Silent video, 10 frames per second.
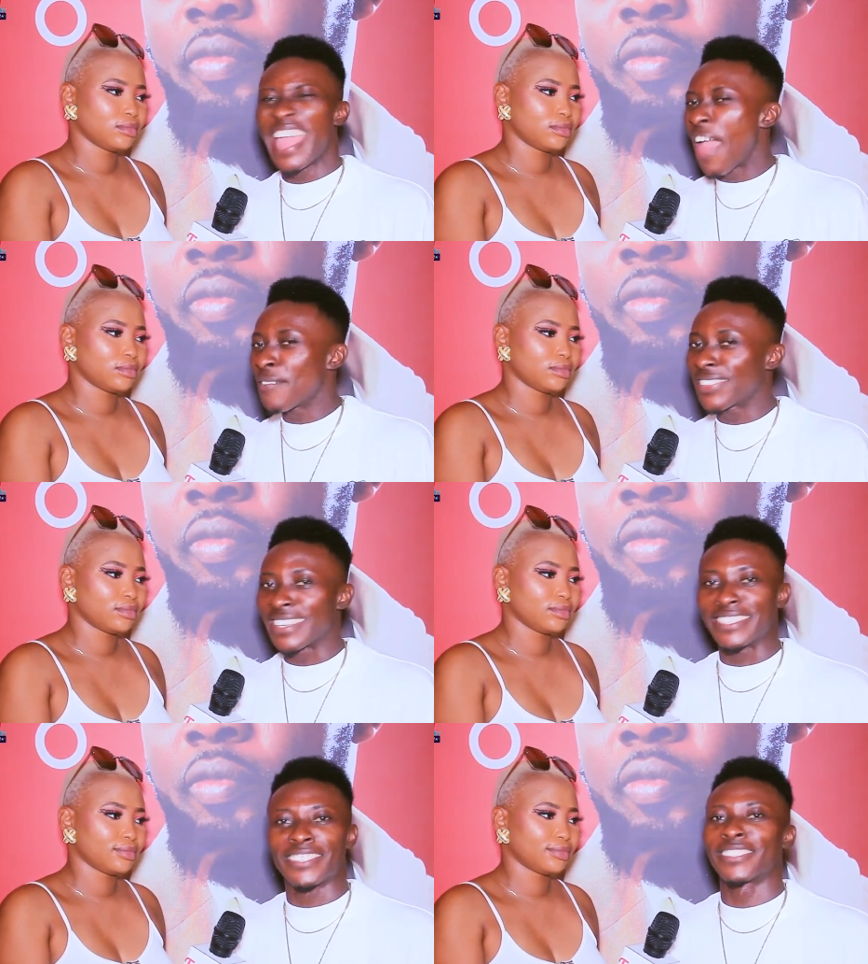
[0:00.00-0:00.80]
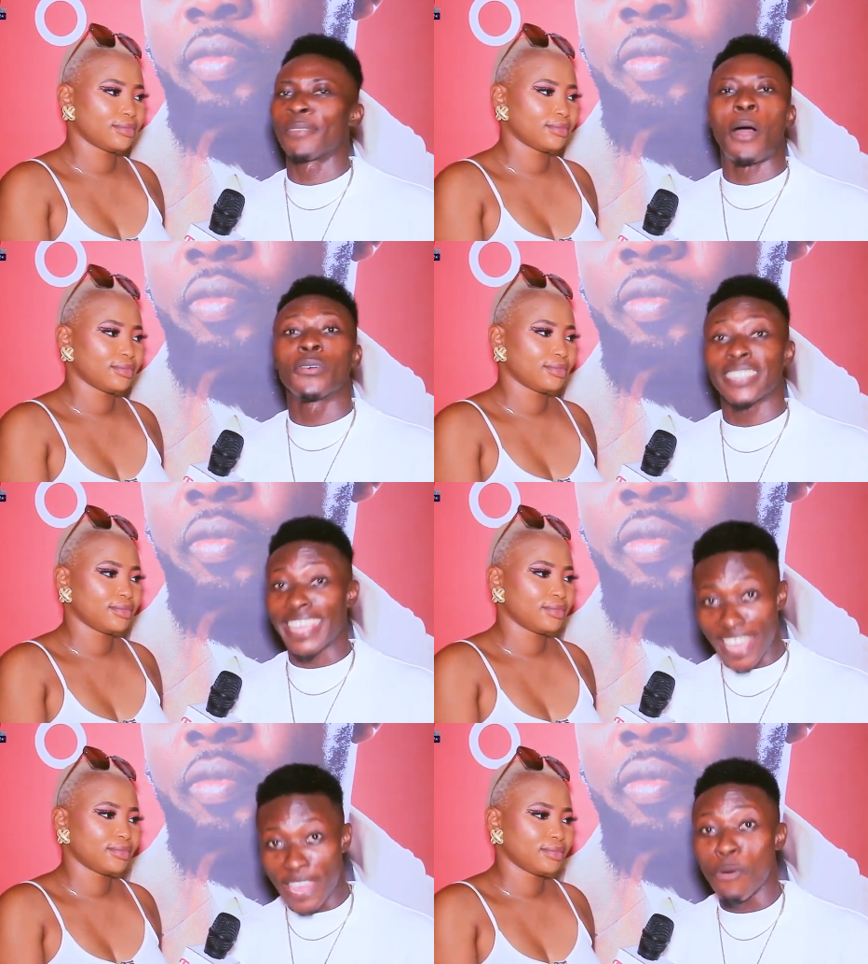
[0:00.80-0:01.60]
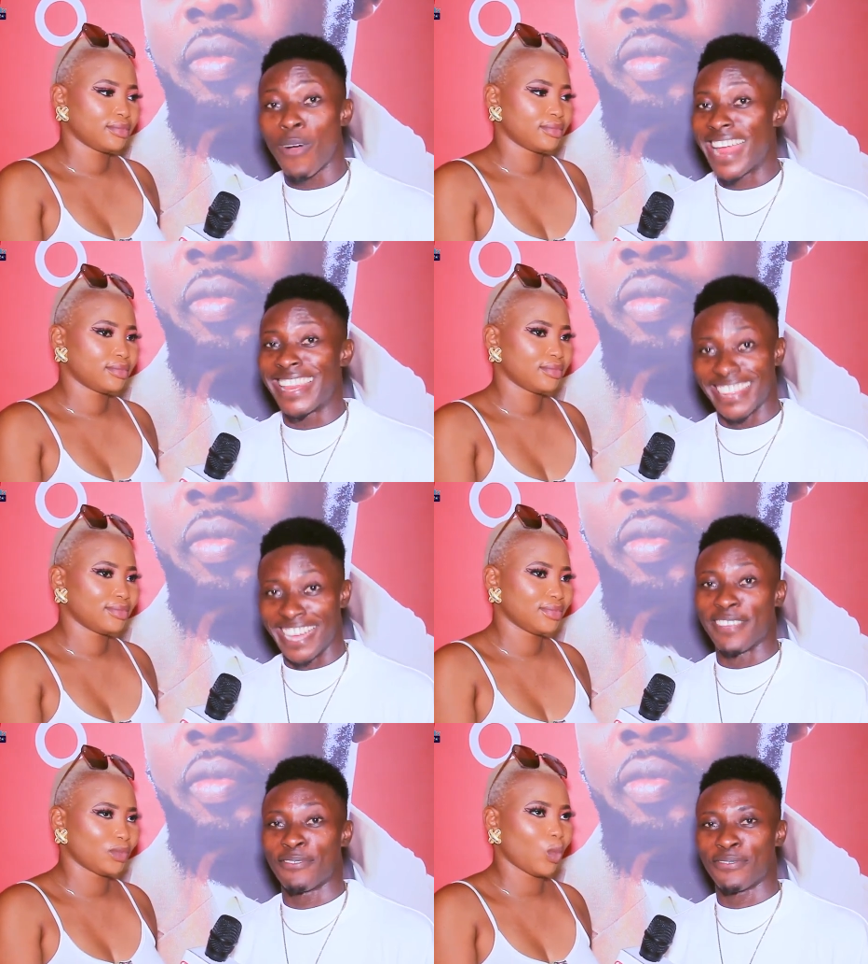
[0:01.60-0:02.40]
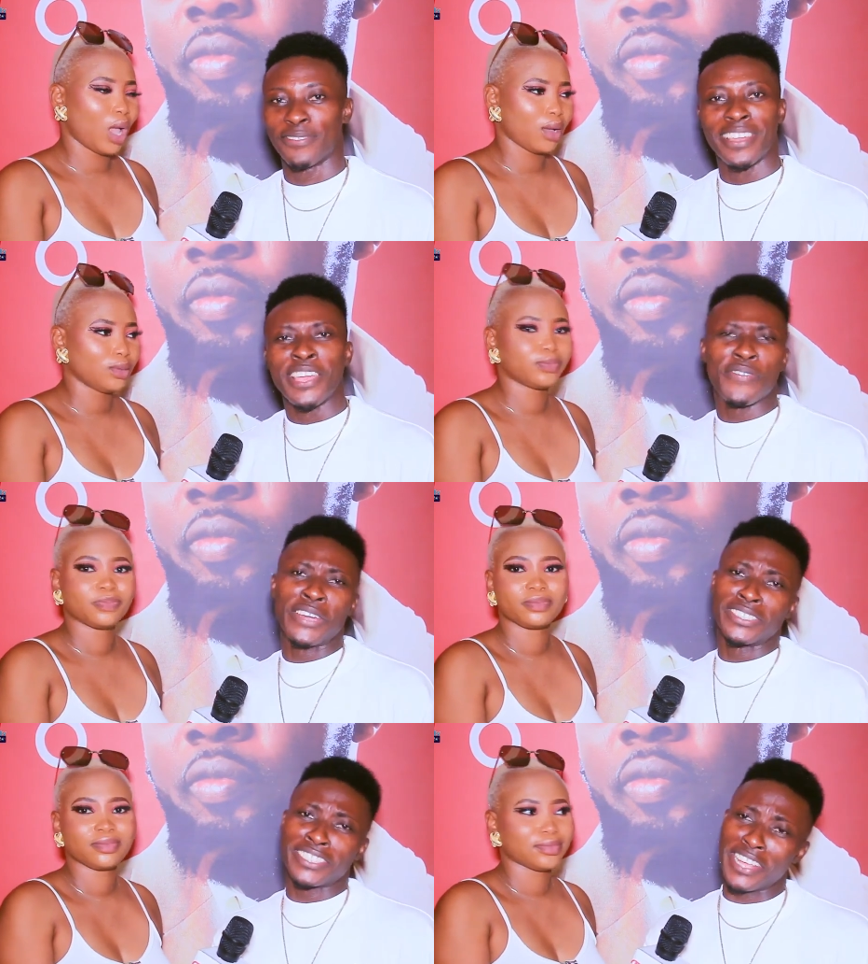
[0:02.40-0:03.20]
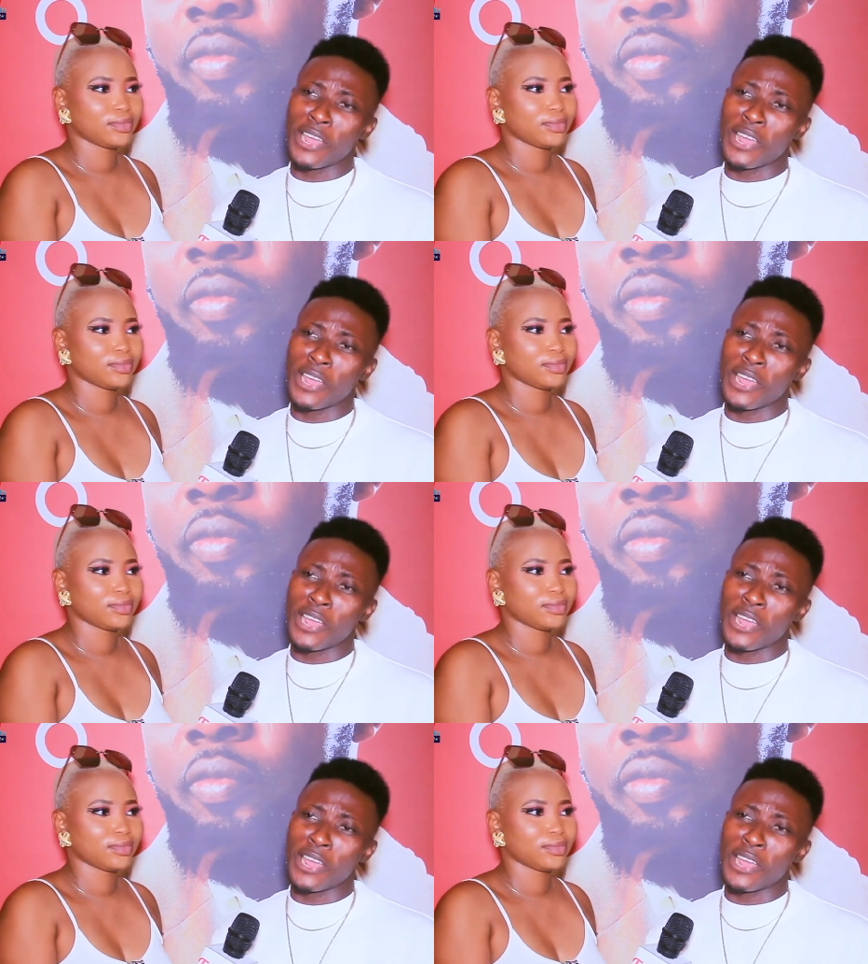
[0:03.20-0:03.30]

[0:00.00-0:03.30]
Speaker 1: everything is just about AY Live. If you're not in